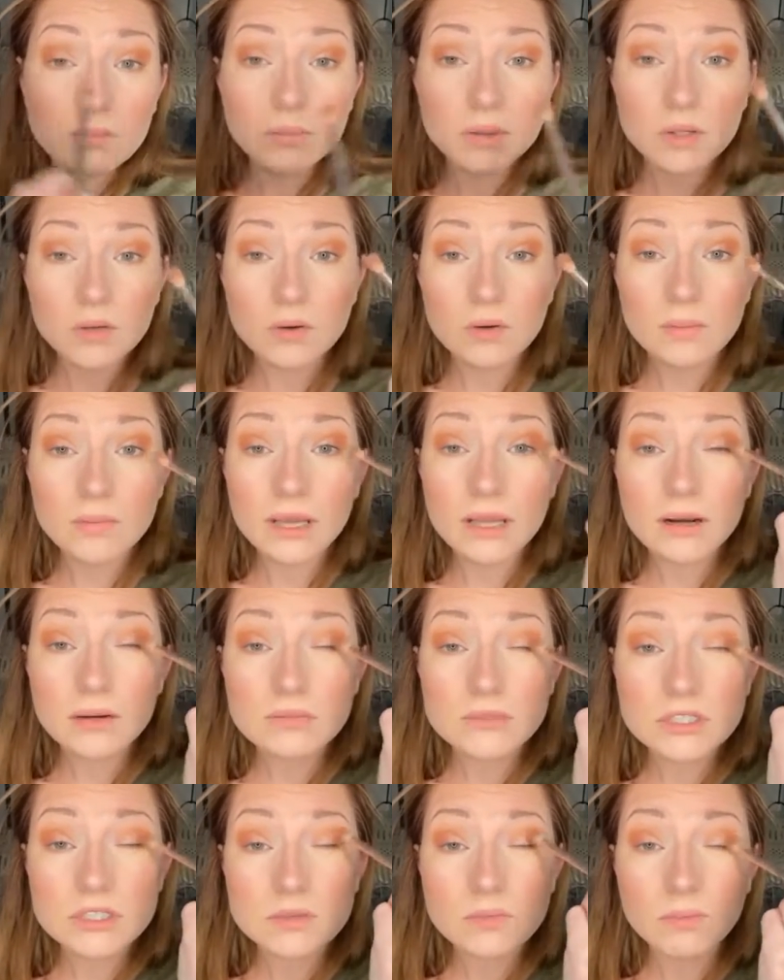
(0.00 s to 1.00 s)
Boom. And
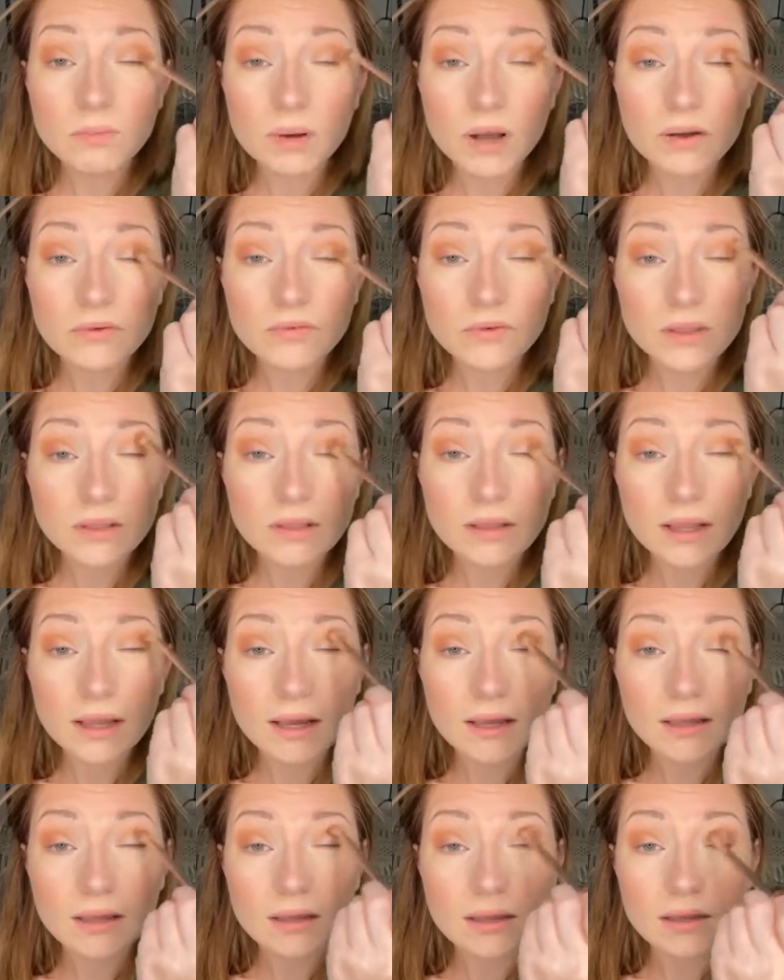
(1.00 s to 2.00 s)
I'm just buffing
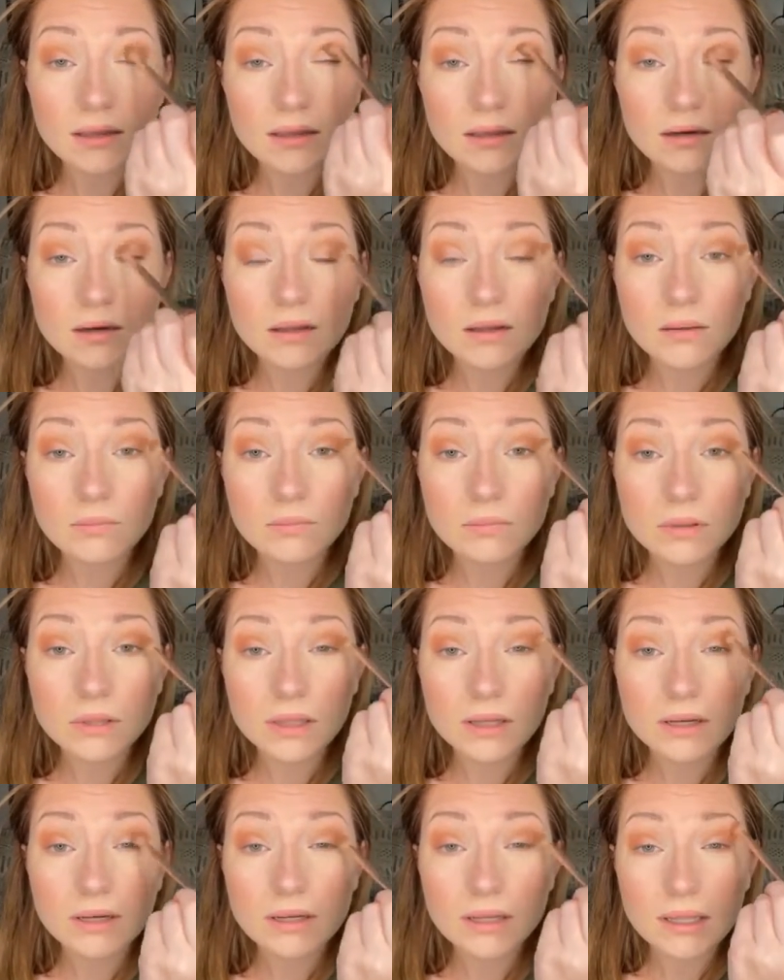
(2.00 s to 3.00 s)
that in and
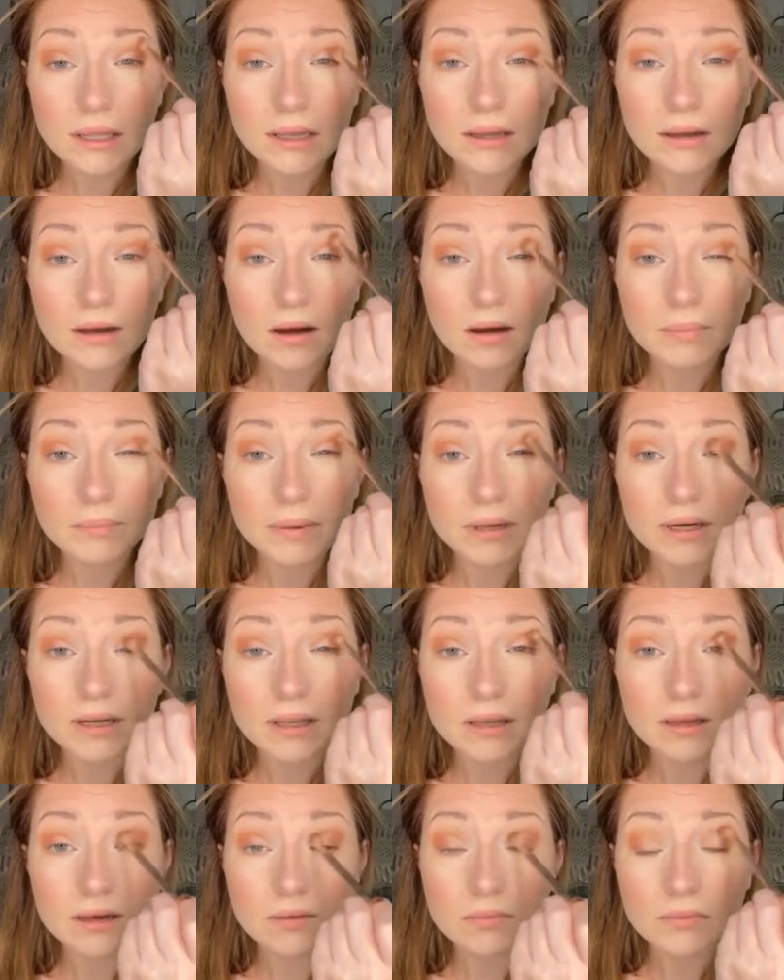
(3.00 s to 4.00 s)
blending it up and
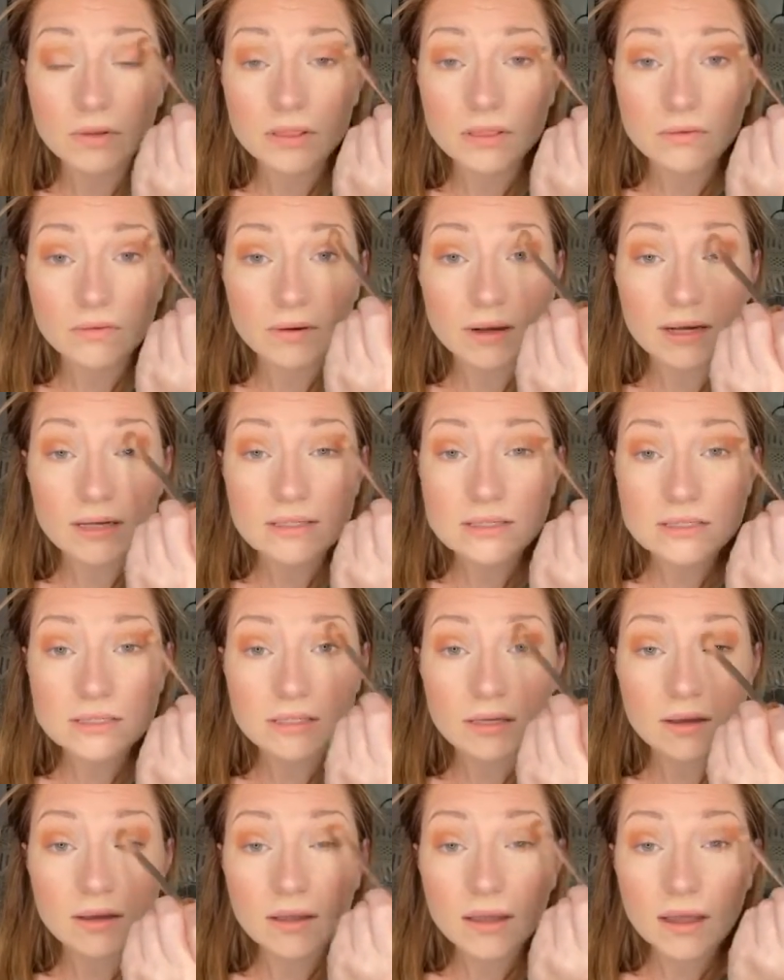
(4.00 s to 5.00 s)
in with the
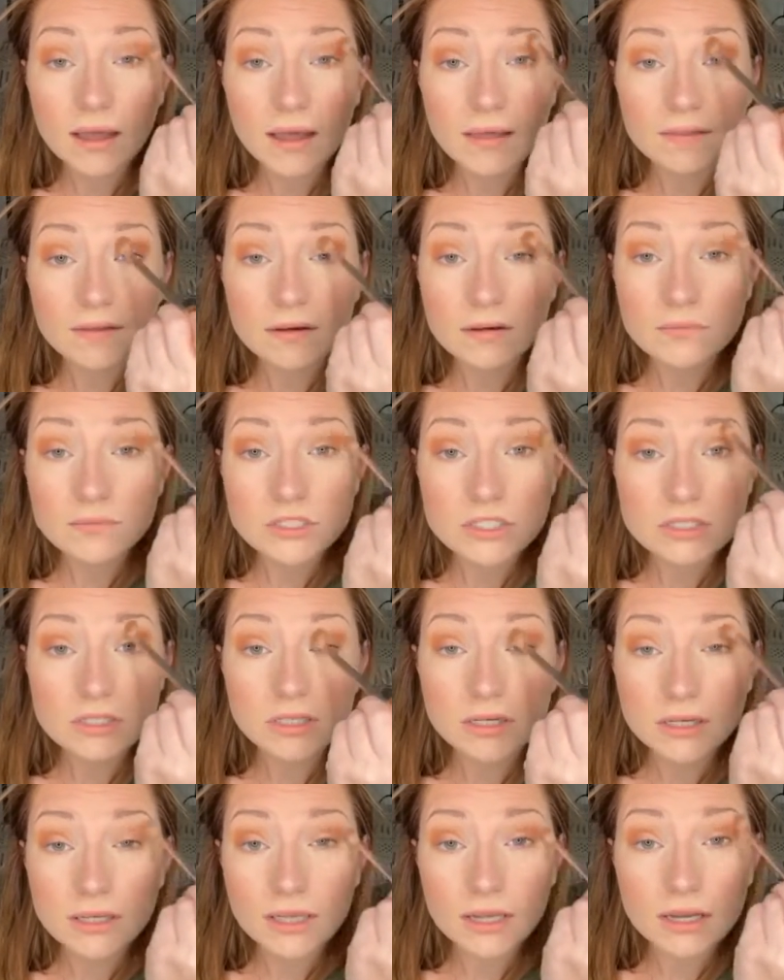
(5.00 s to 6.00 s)
rest. And then I'm just
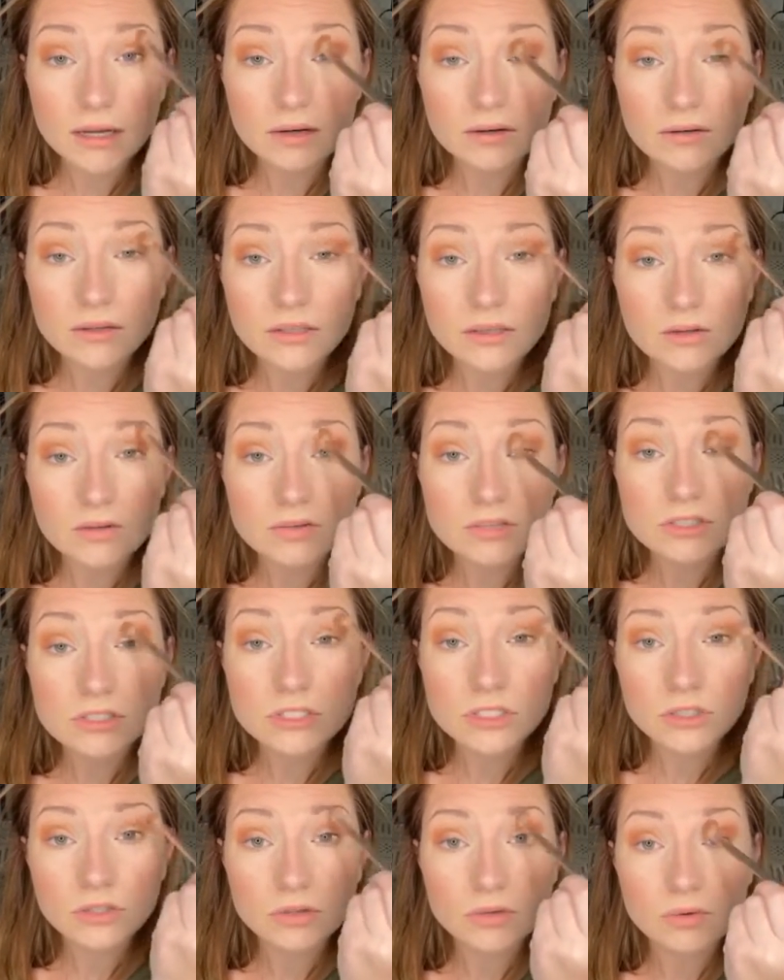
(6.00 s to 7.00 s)
going to carry those
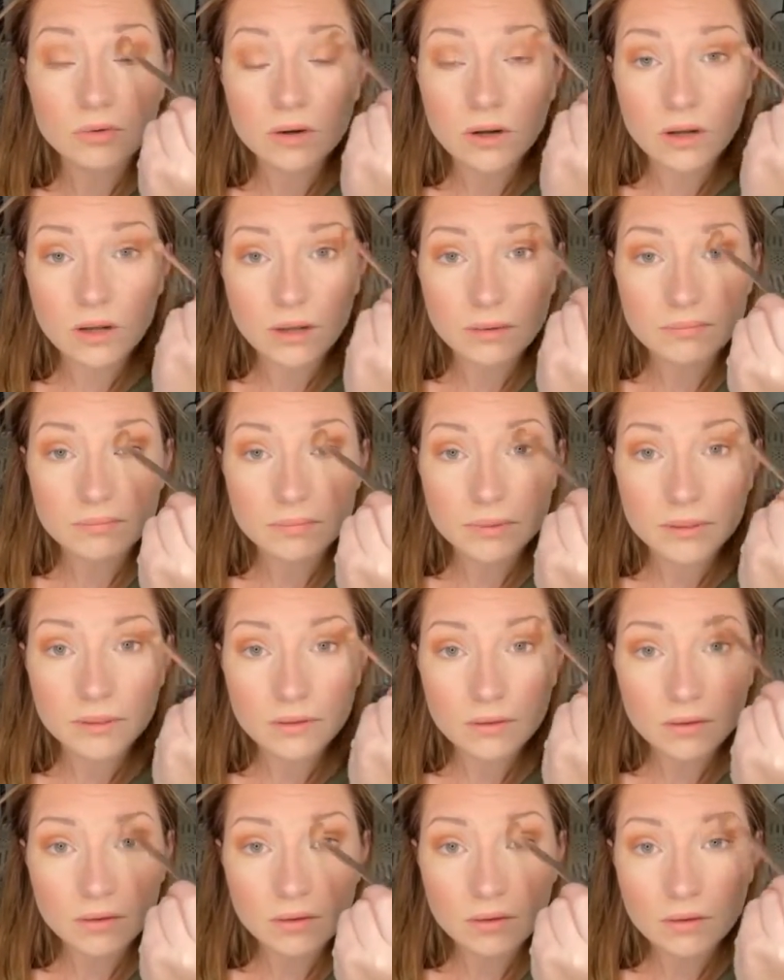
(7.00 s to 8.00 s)
two up,
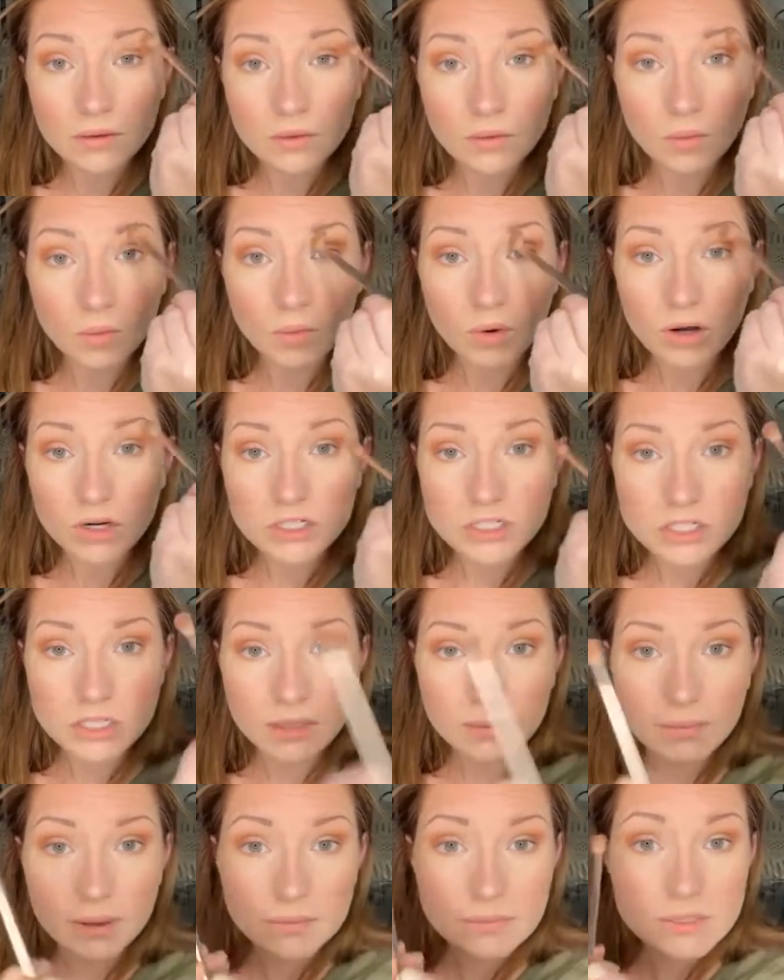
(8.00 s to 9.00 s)
wash
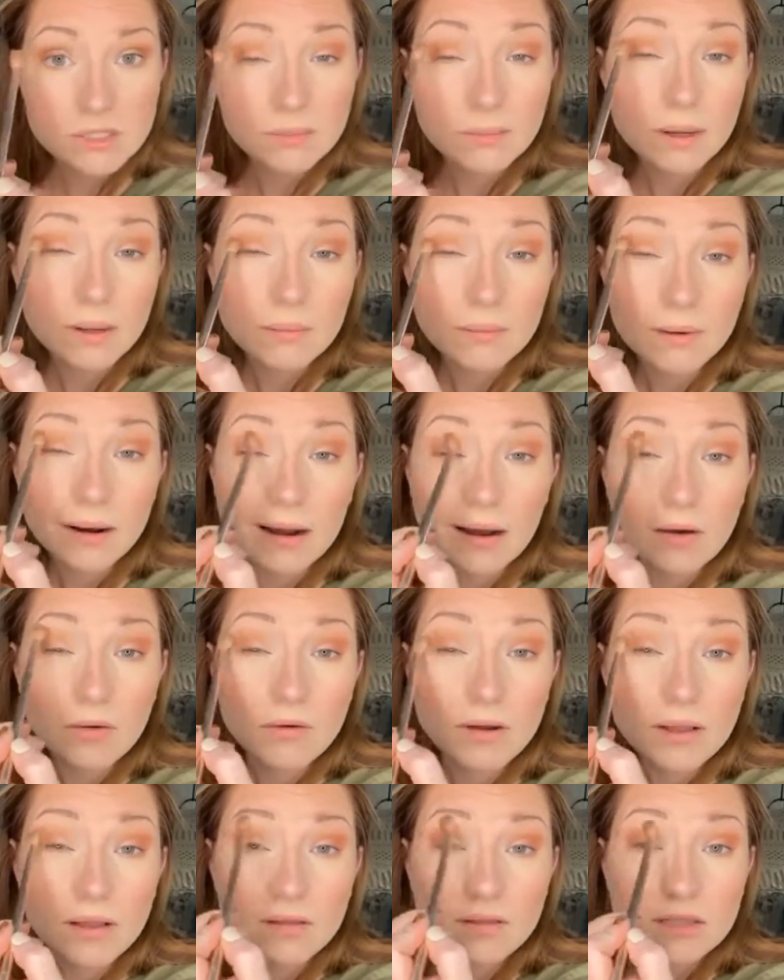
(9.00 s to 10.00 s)
them up to my
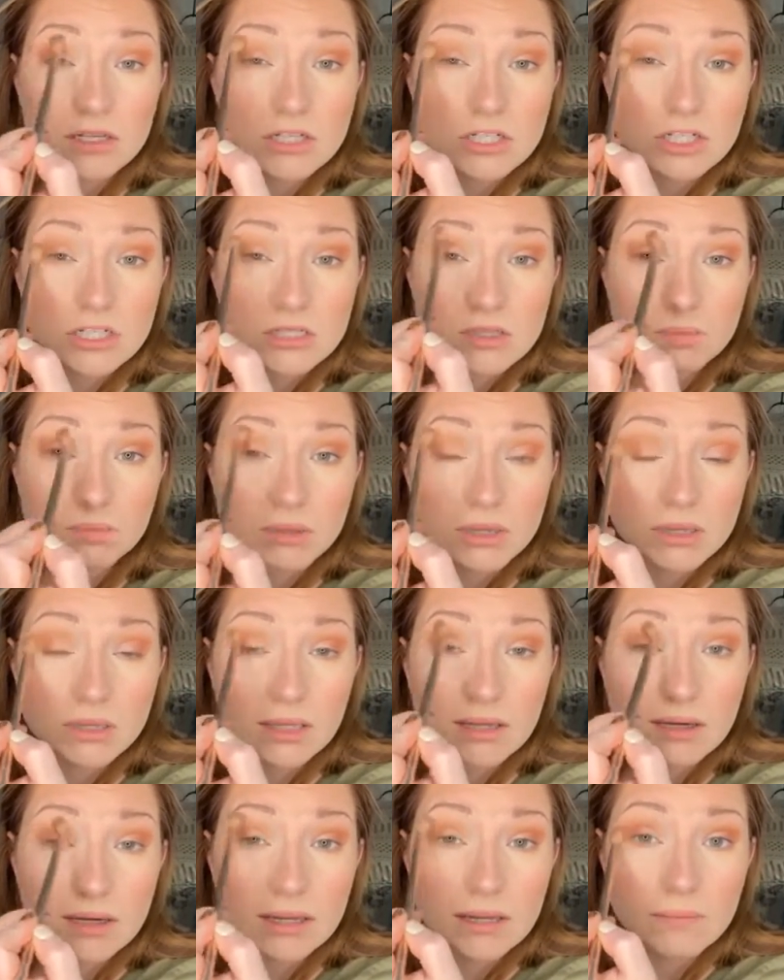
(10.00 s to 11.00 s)
brow. That's just
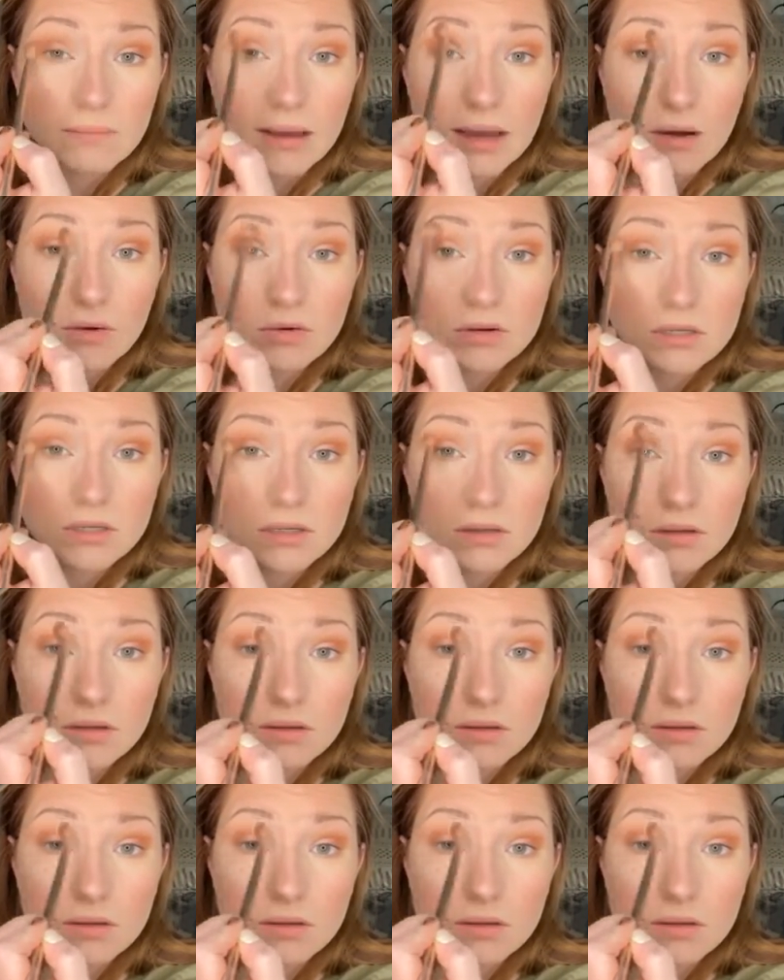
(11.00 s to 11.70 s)
blending them out.